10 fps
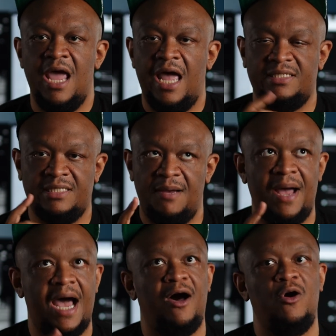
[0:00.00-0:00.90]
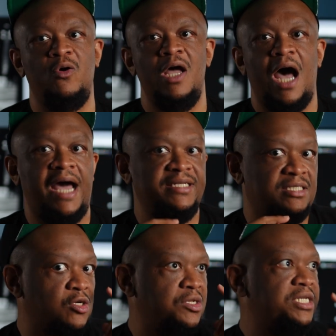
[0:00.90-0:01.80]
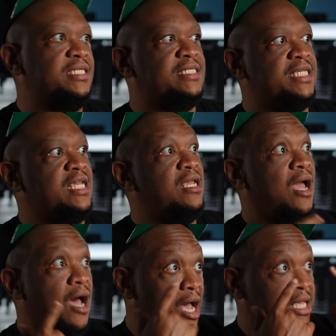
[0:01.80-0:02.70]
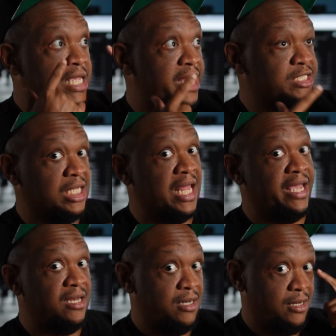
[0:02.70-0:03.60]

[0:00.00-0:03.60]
And somehow I still need to see a catch light.